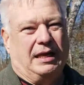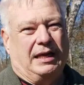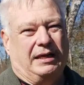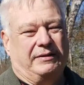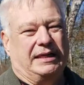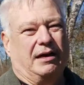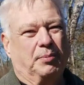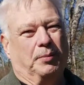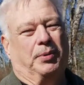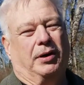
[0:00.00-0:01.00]
In the
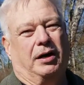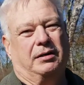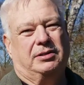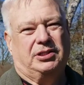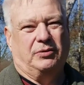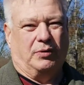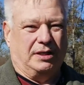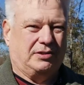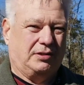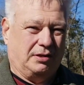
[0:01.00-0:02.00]
upper part, she
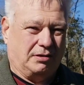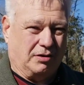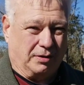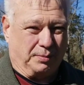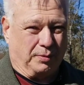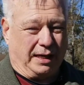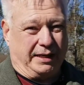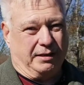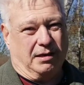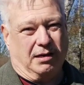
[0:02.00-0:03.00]
wants to
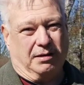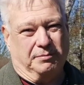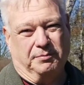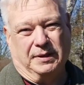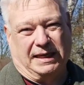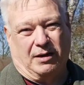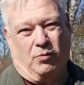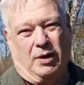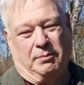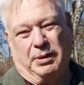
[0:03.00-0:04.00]
incorporate like a
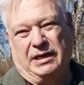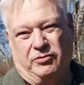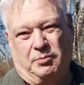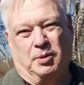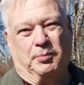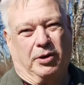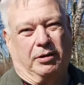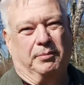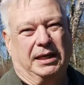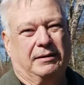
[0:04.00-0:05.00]
one-bedroom
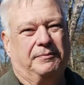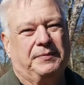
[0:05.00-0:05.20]
apartment.